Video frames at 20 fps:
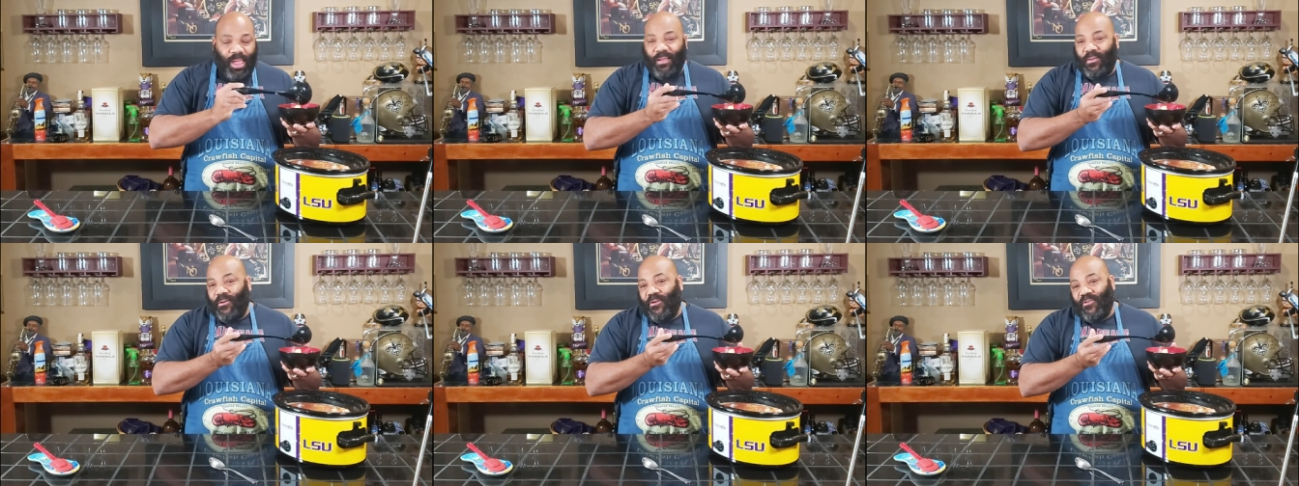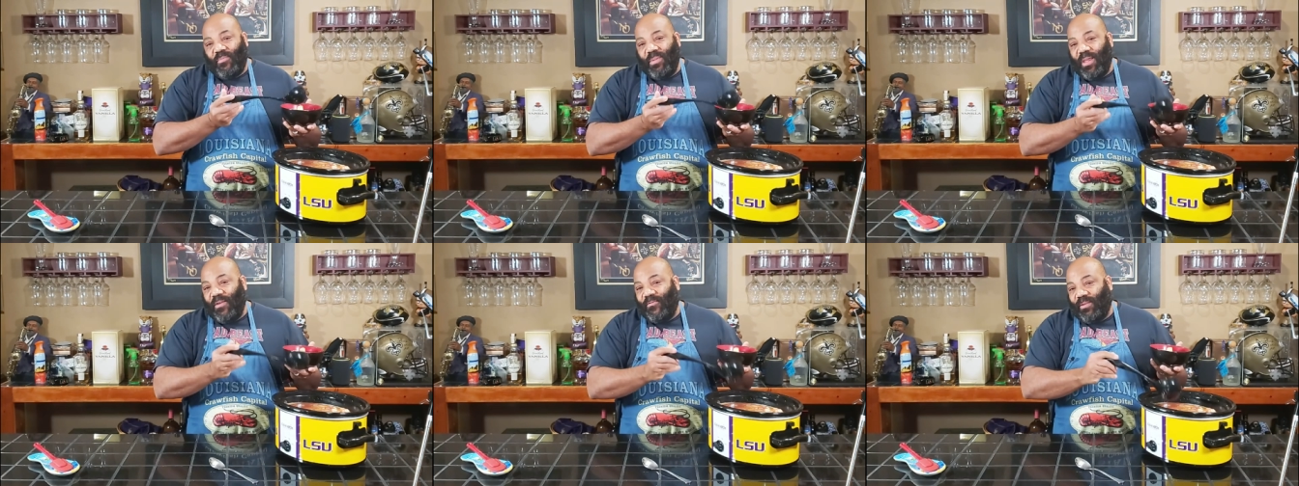Of
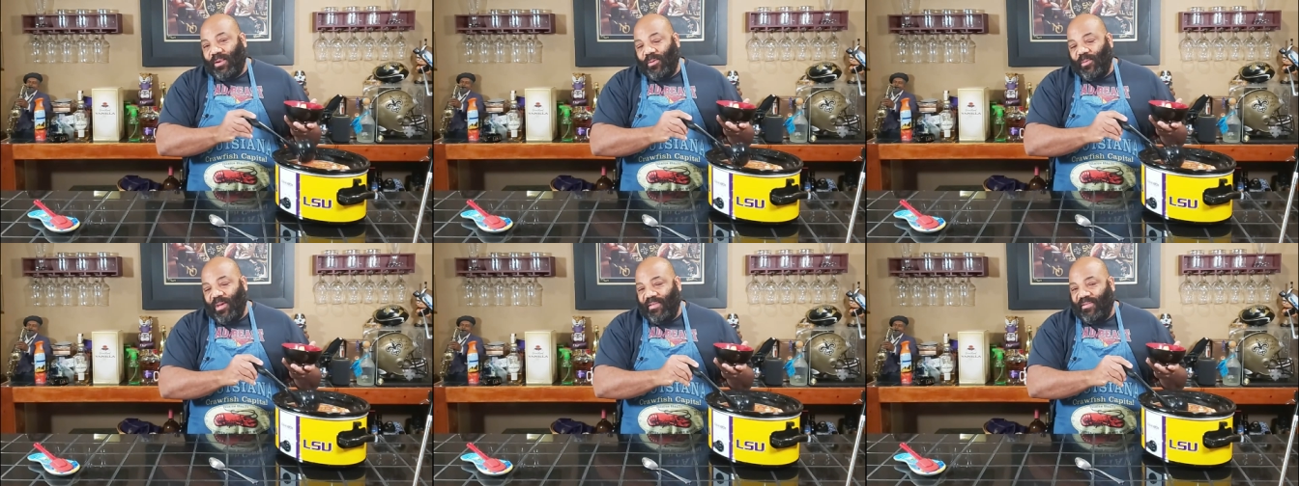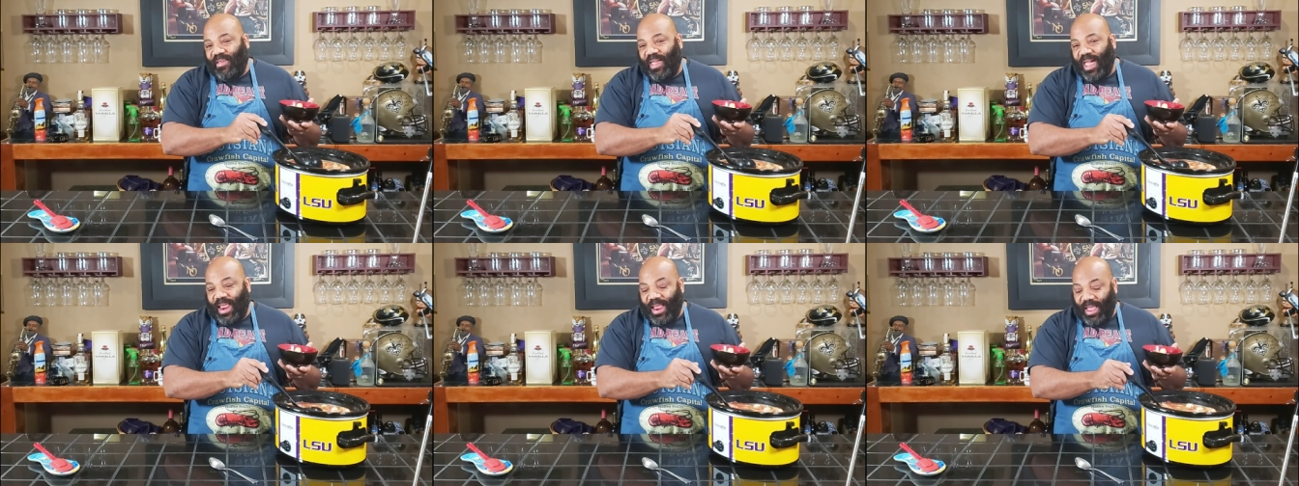course, being from
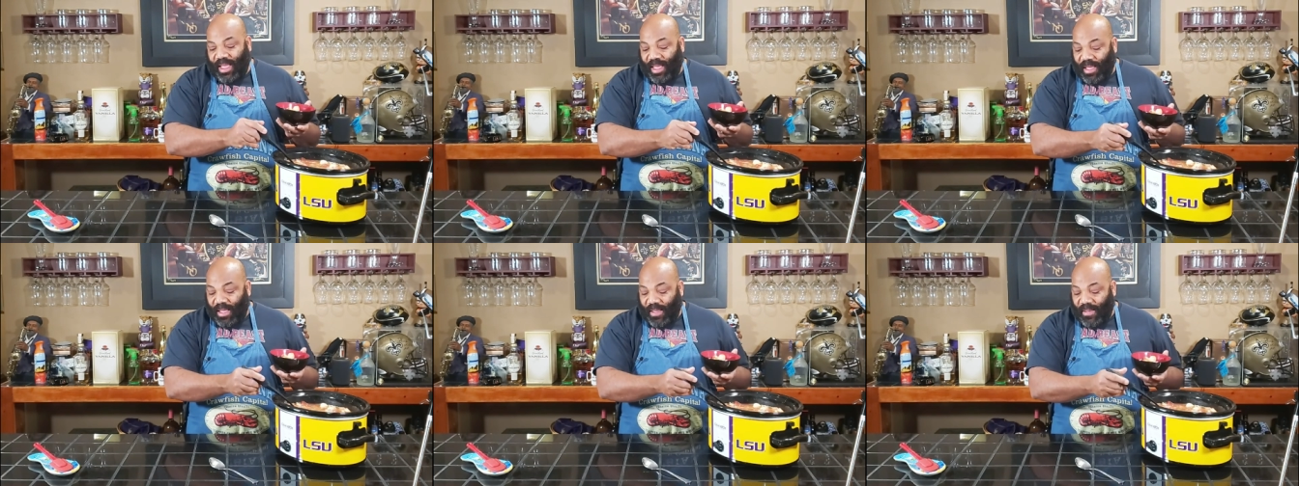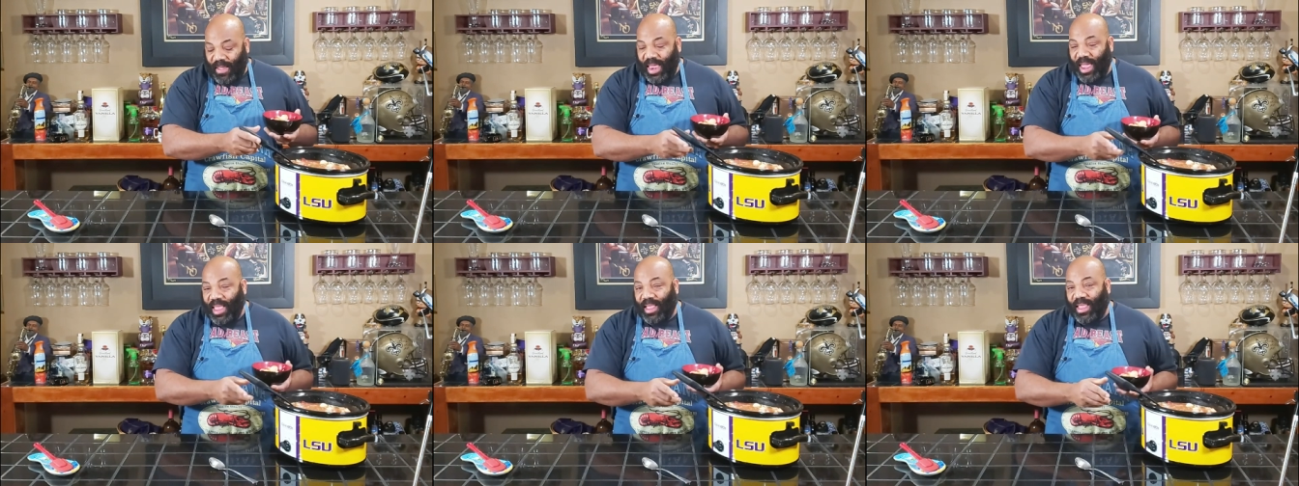Louisiana,
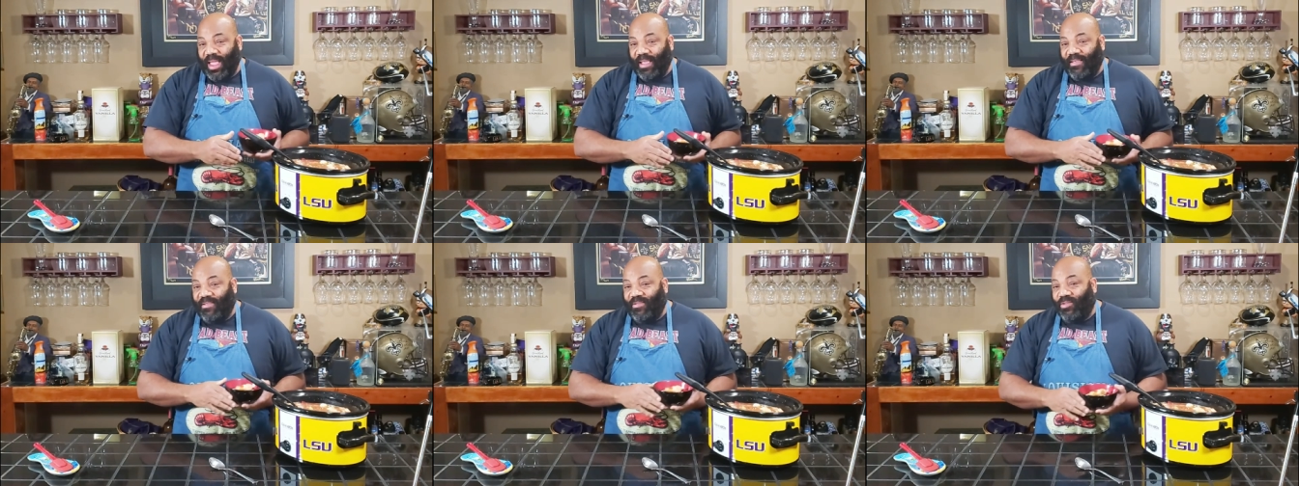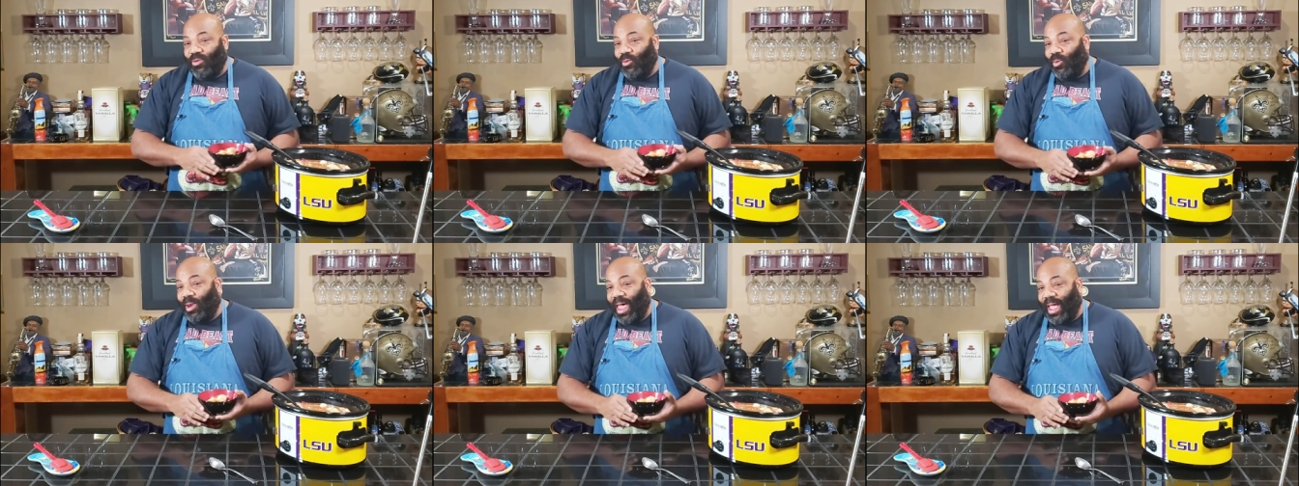anything
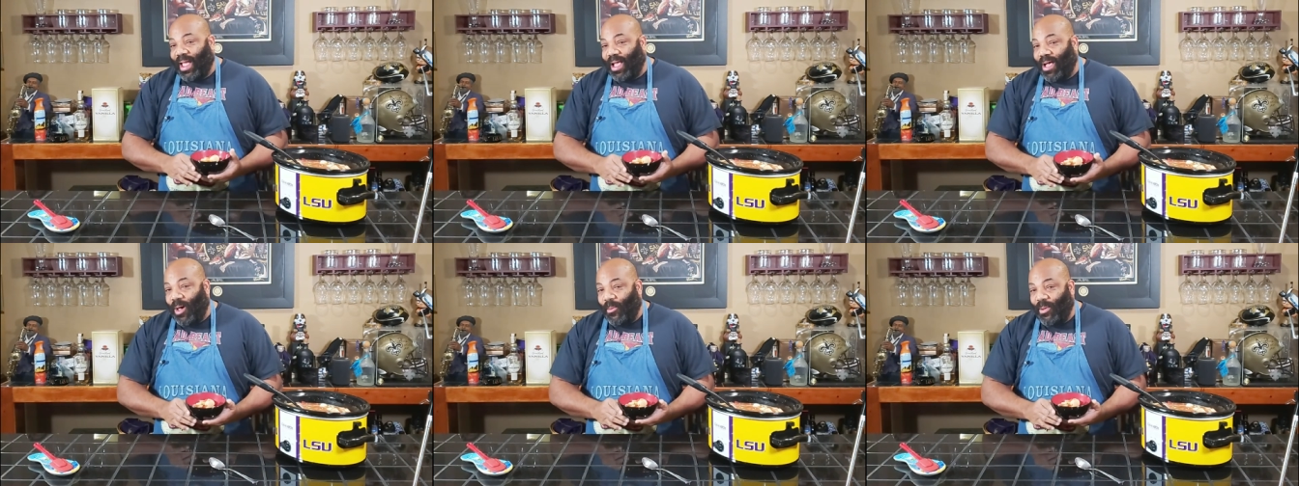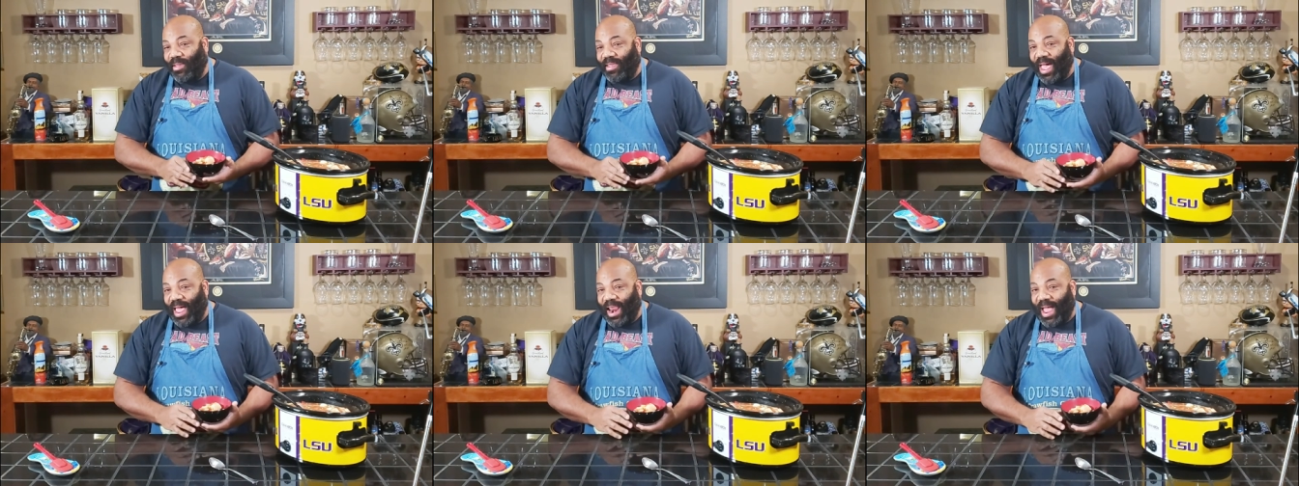stew like I
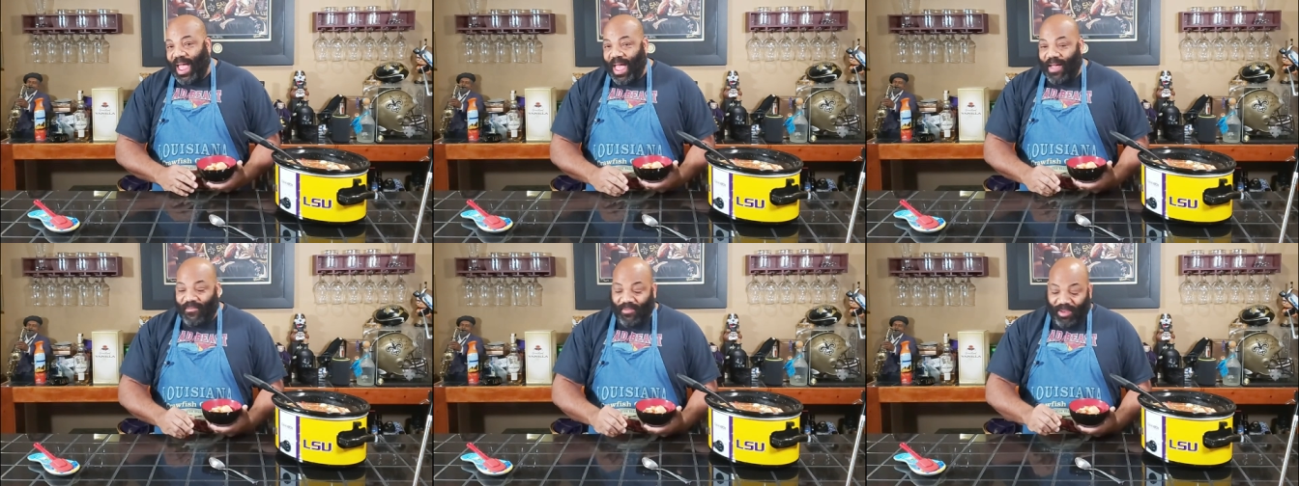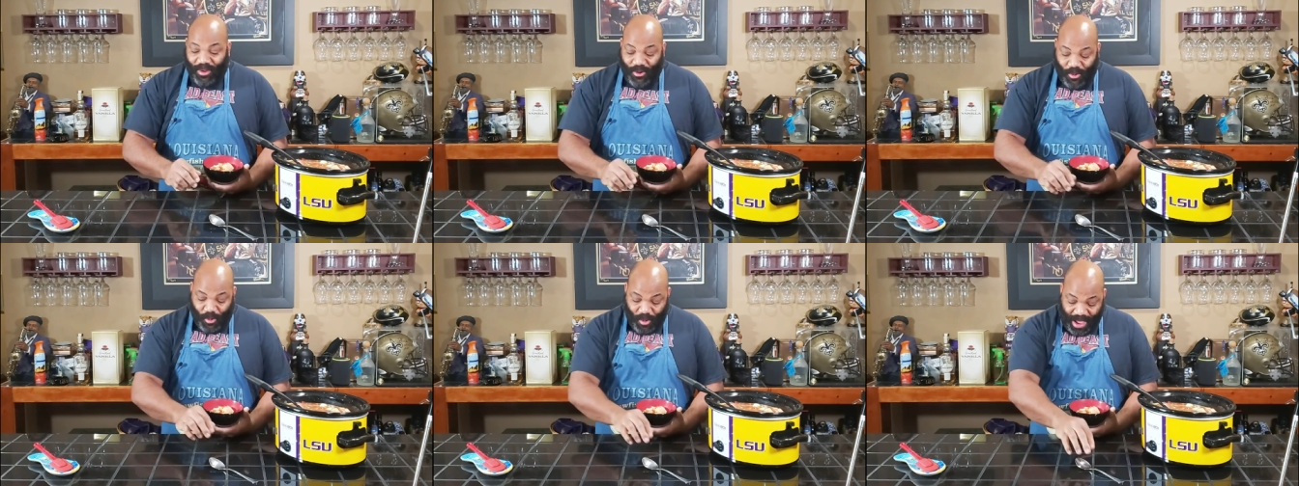always got to have a
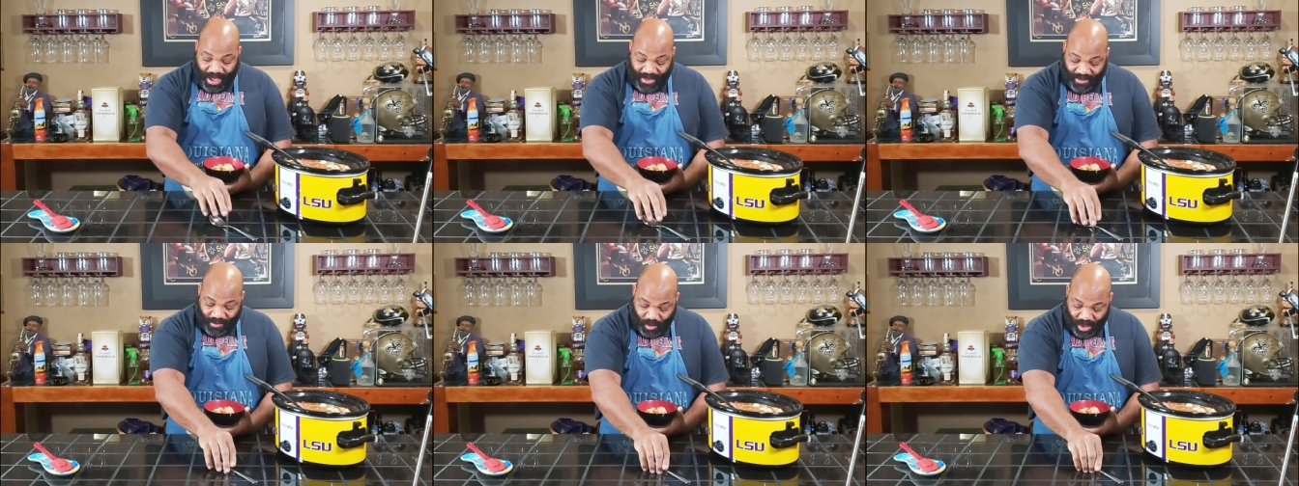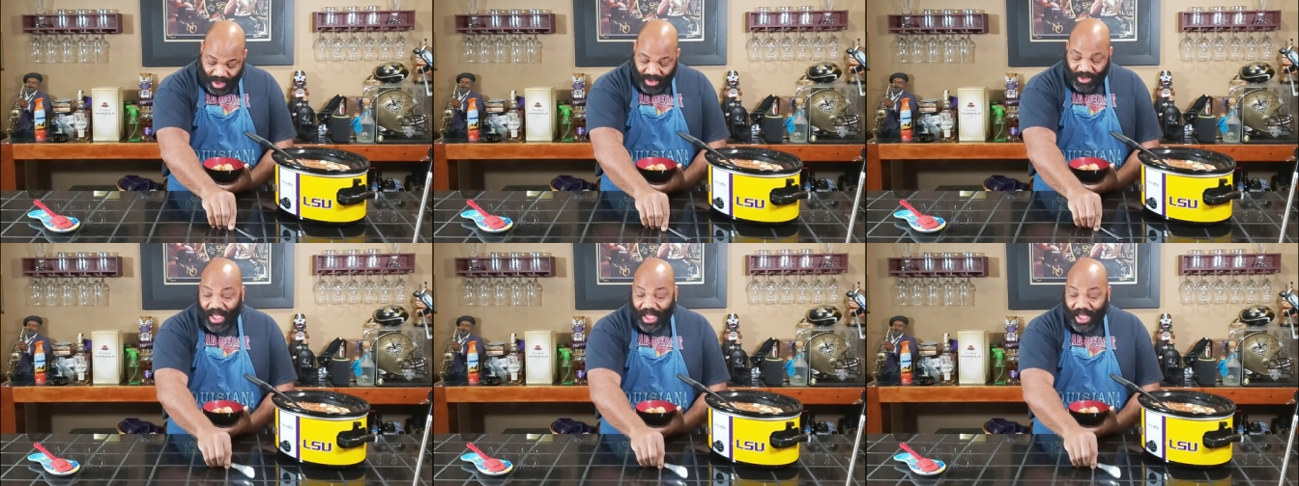little rice with it.